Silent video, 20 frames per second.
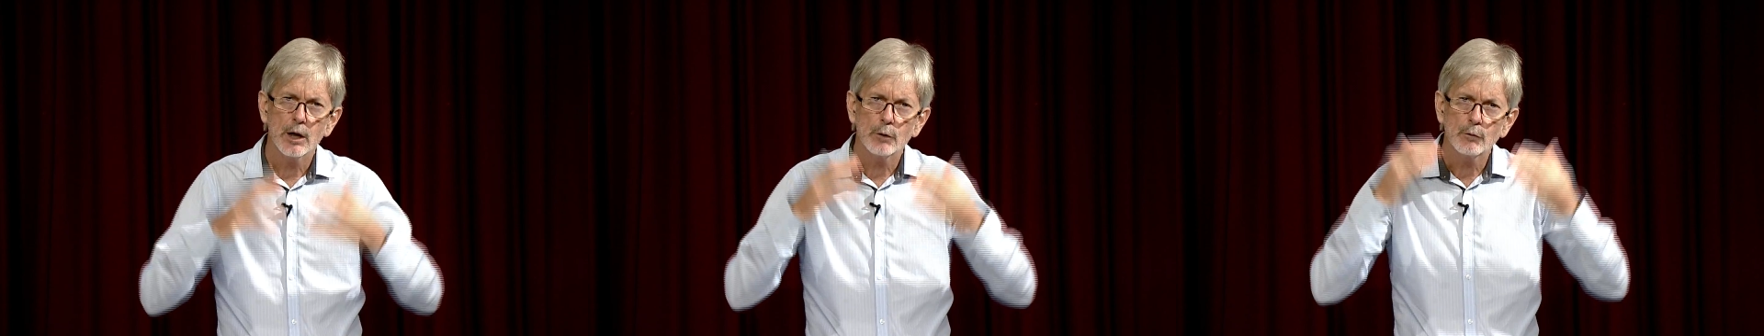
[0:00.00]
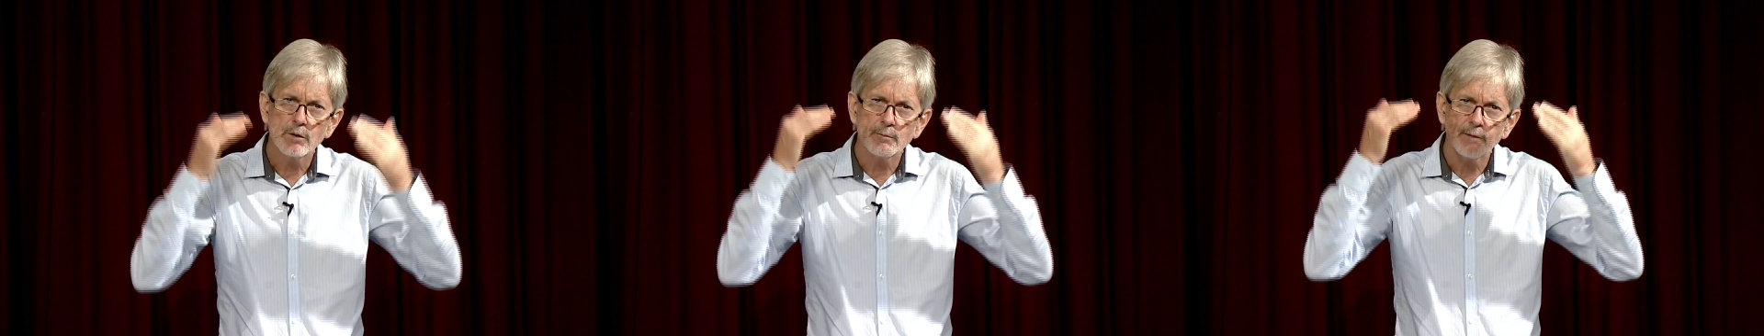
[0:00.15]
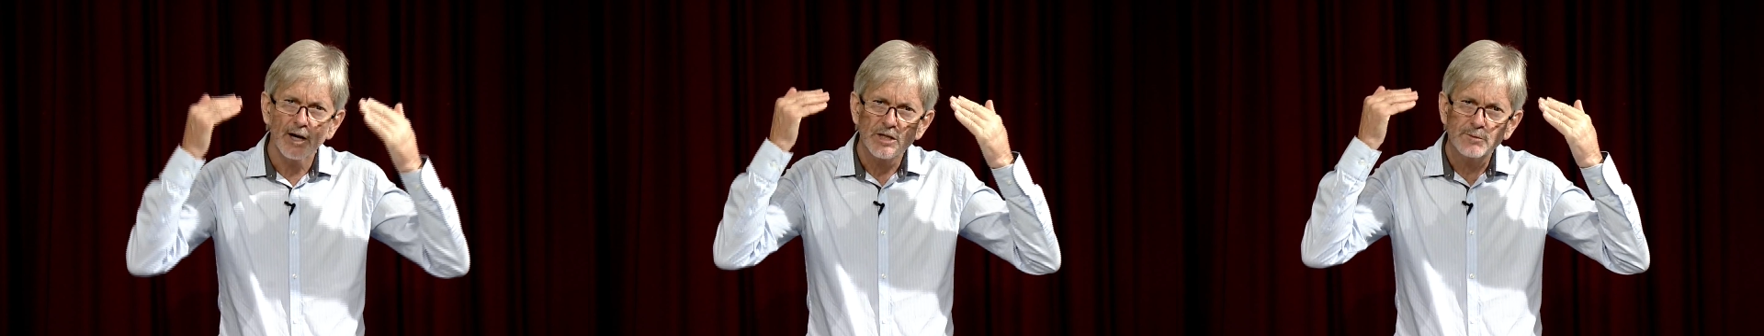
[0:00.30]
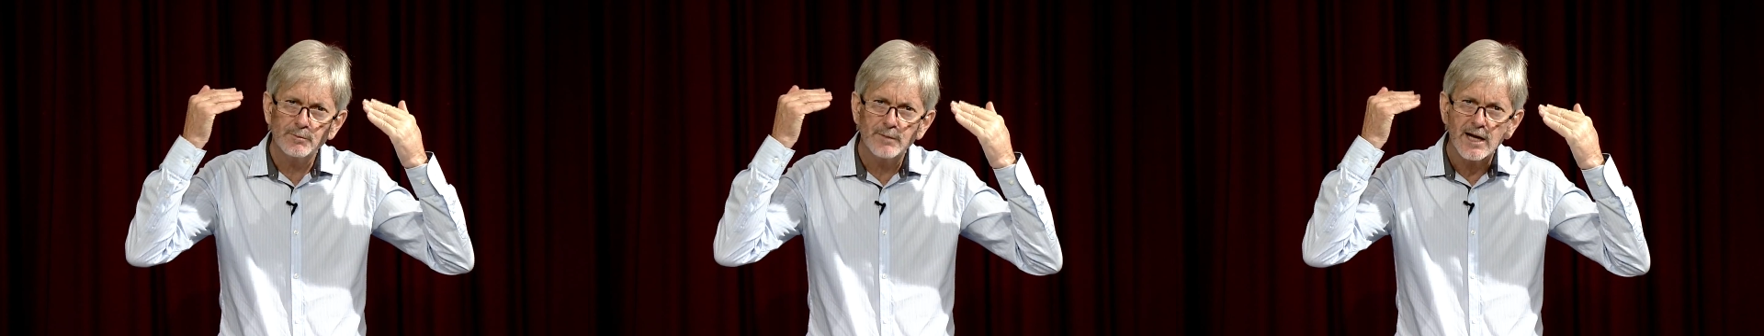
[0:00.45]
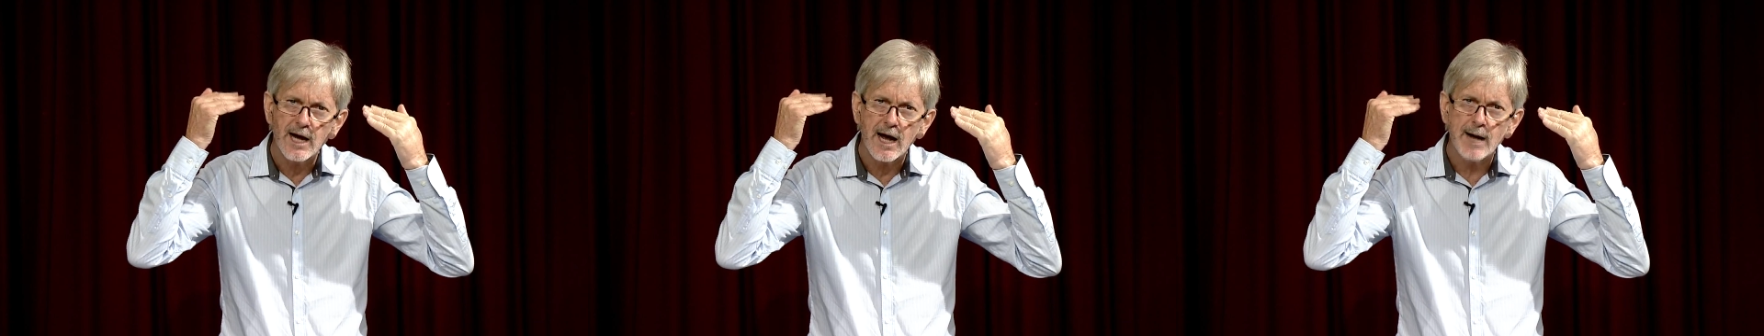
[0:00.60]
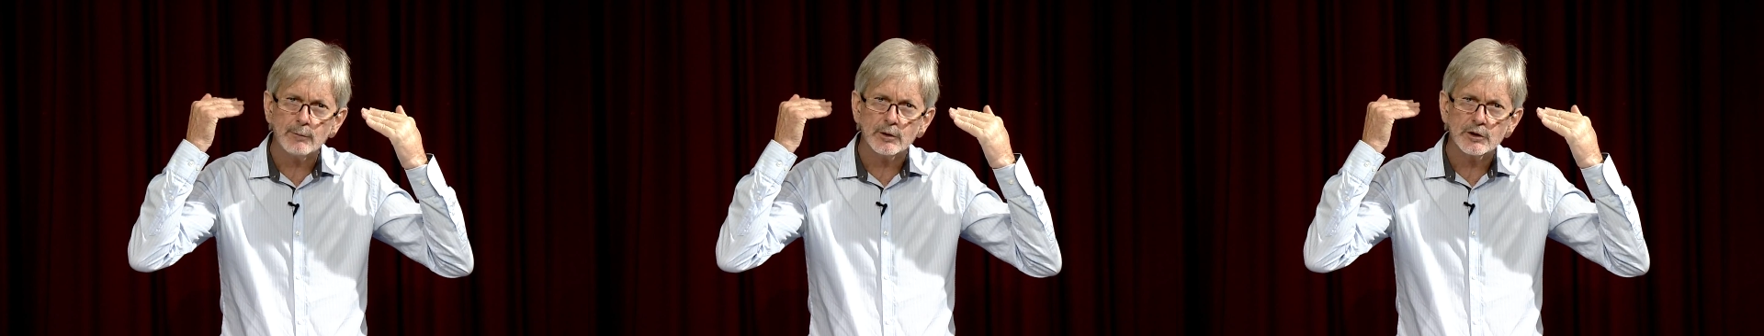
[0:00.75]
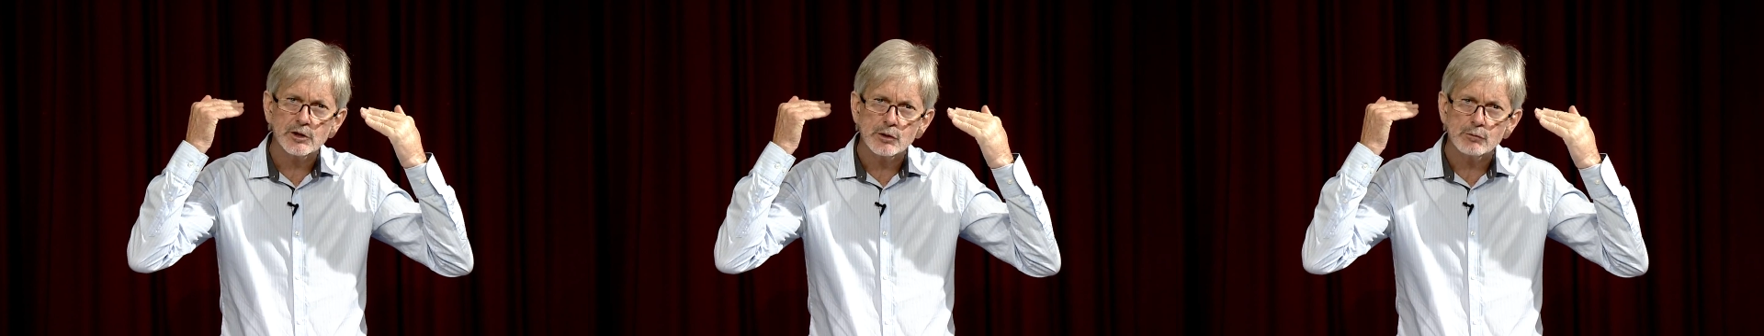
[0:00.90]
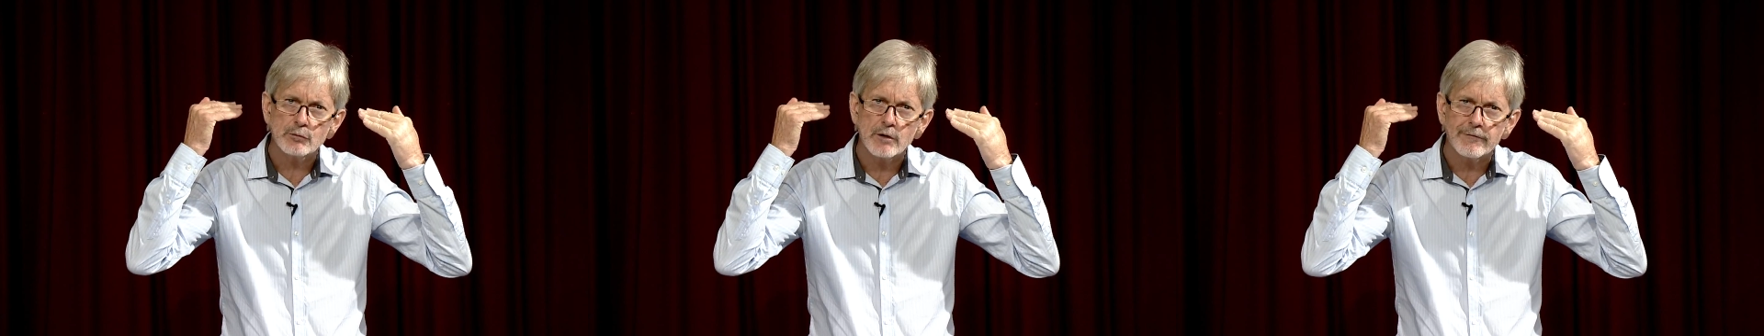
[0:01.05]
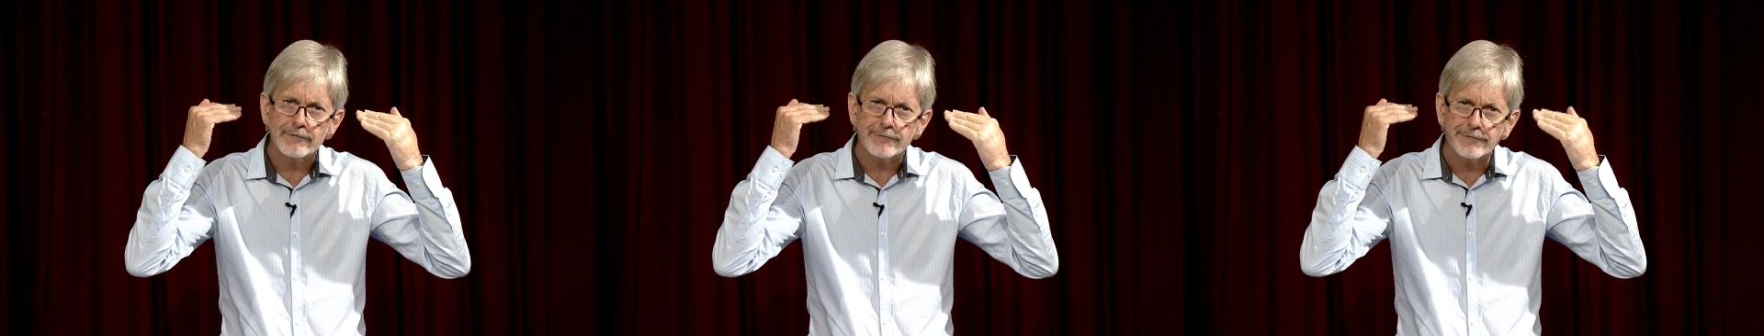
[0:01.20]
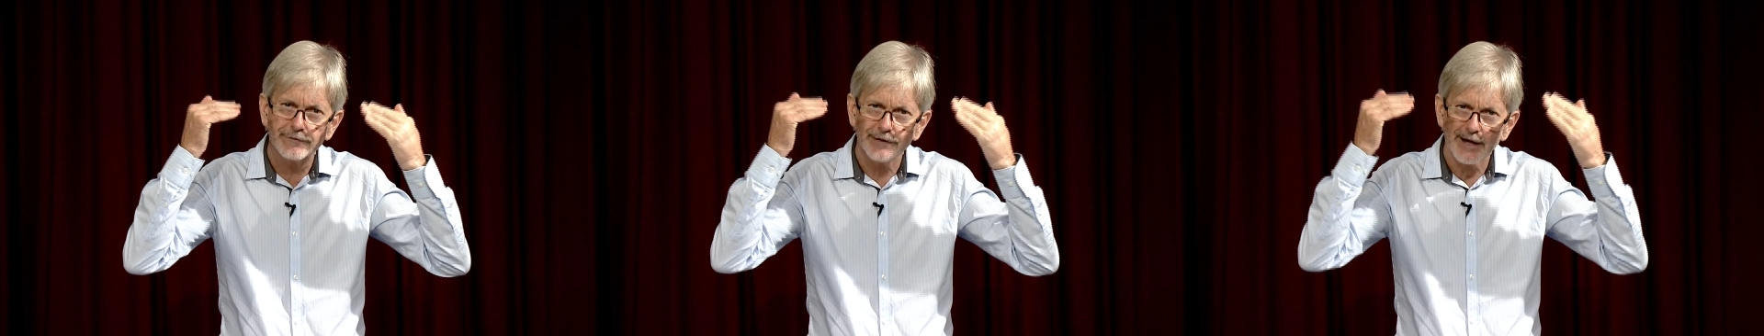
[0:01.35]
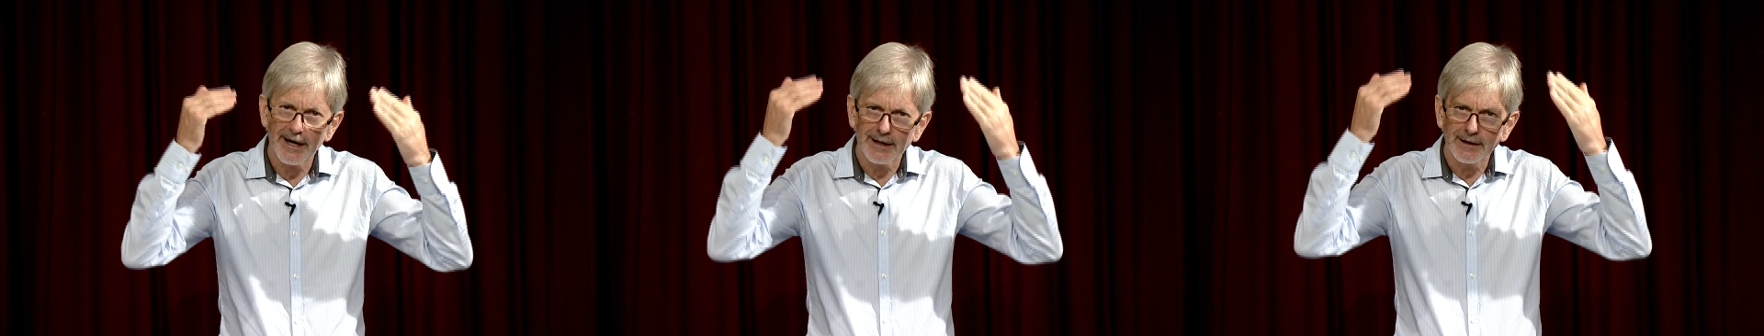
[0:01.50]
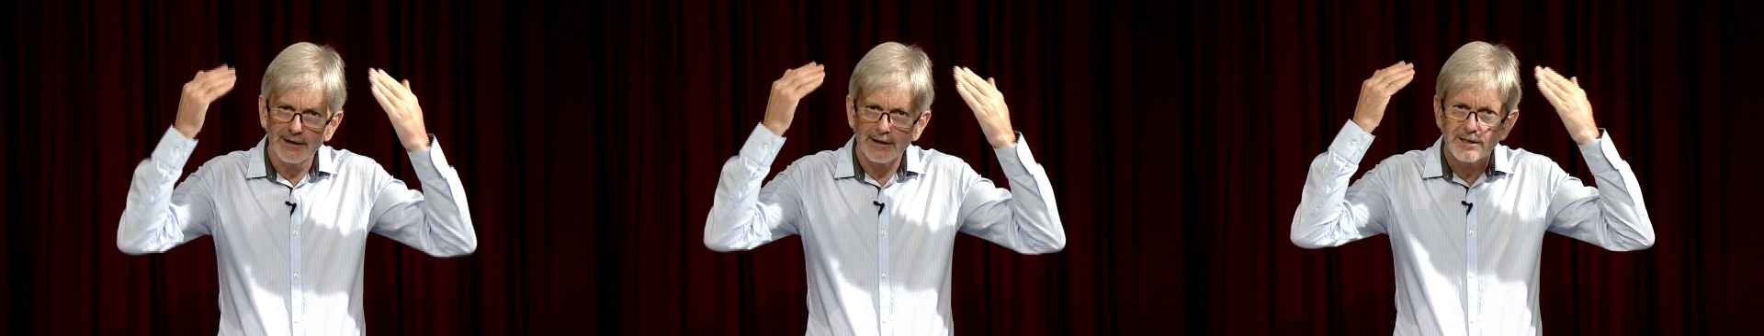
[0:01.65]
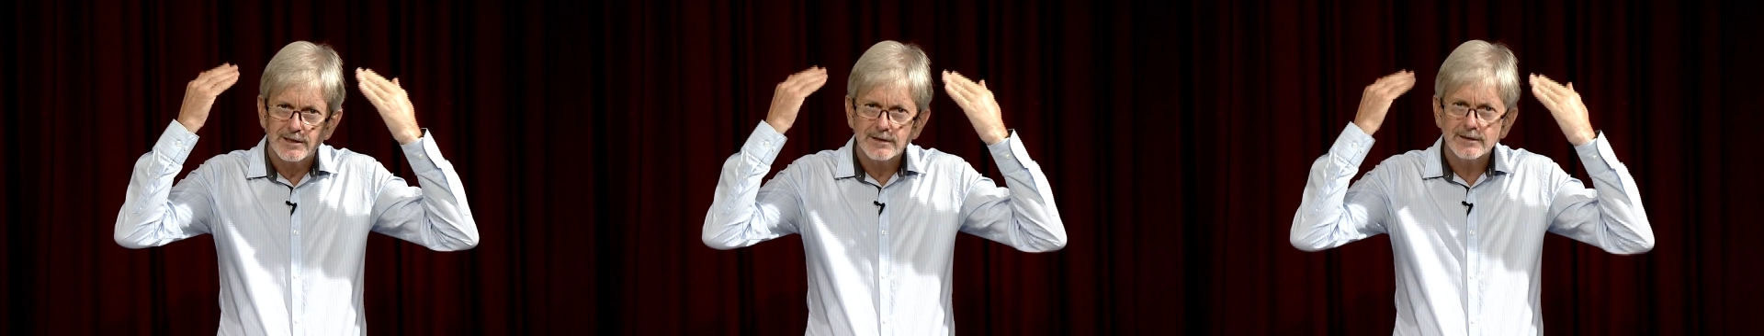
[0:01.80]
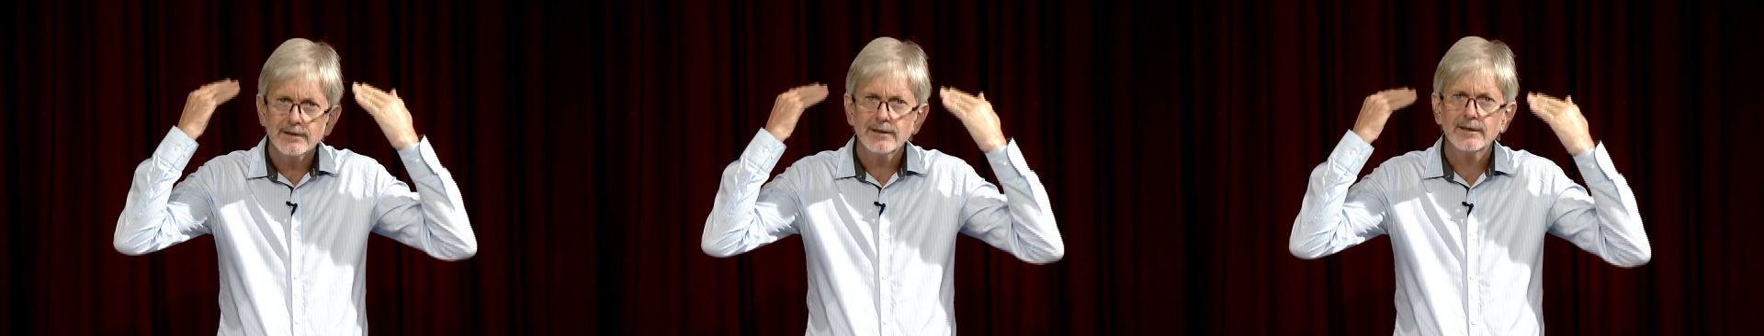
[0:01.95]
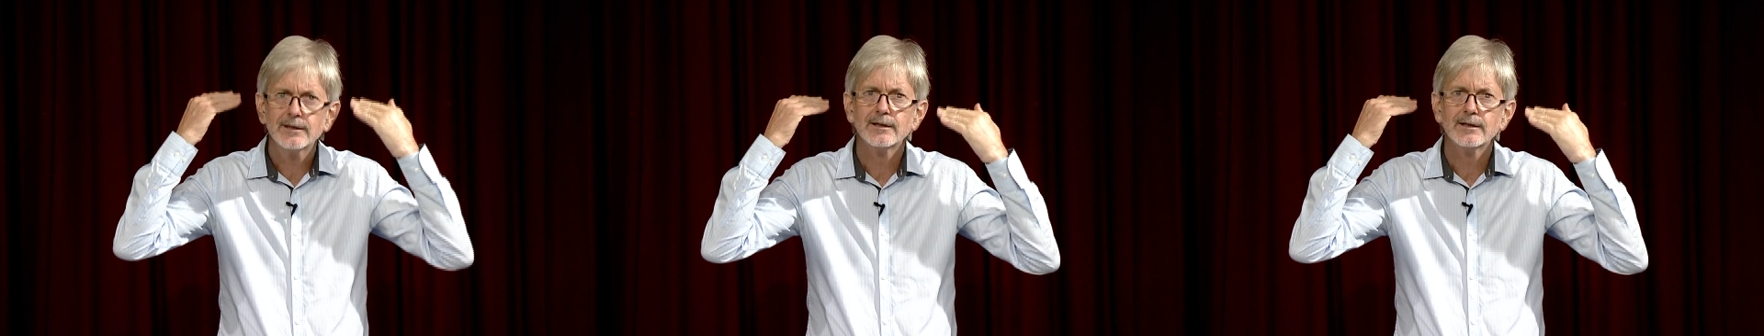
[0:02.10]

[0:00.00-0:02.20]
We must be able to reflect